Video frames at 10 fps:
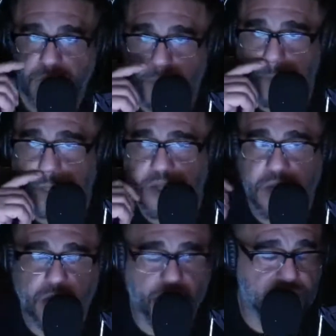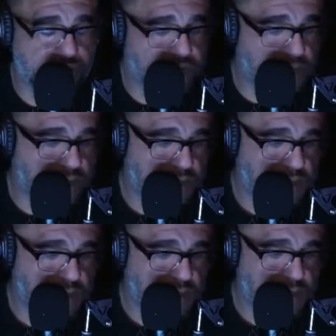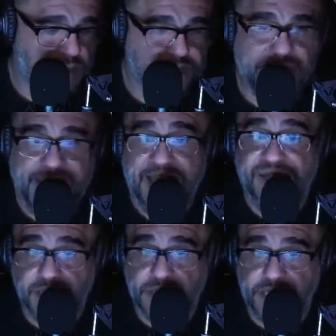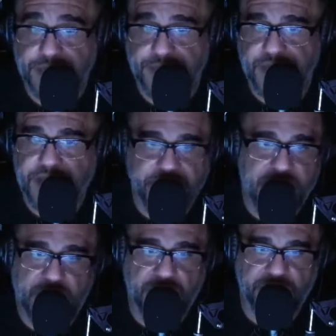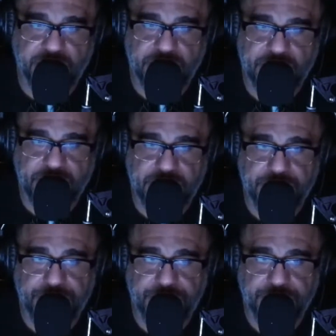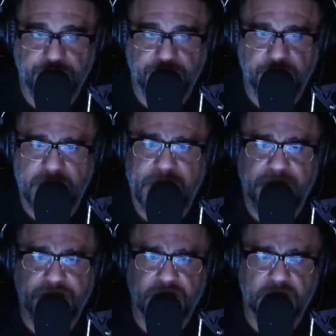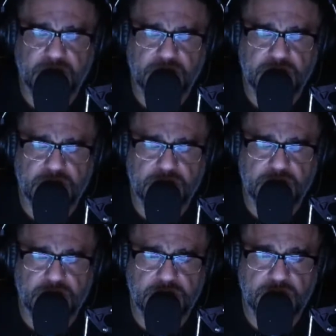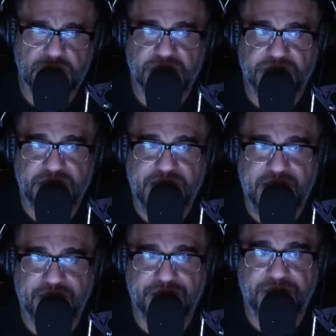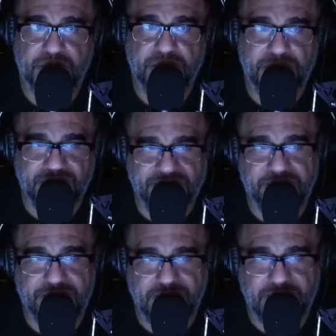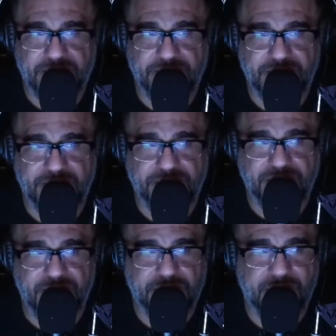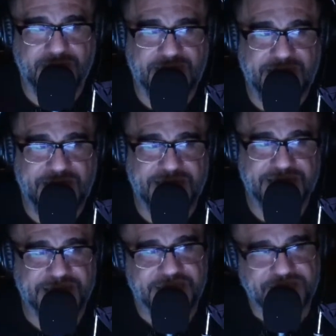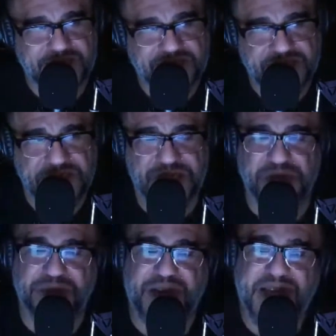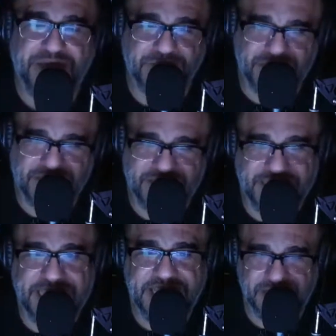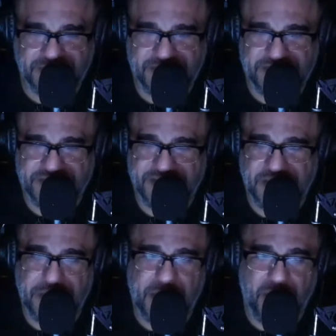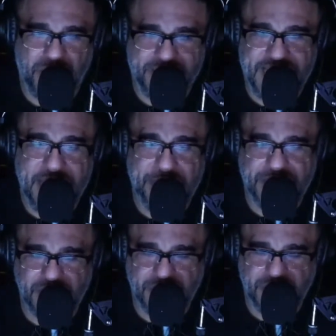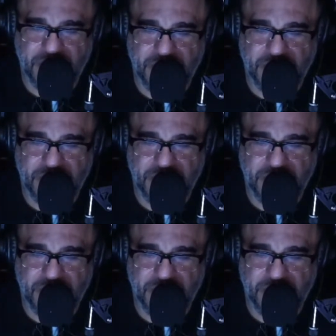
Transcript: you know, that have money and they're not hurting right now. And you shouldn't have what my guy said, survival's guilt about what's happening with you.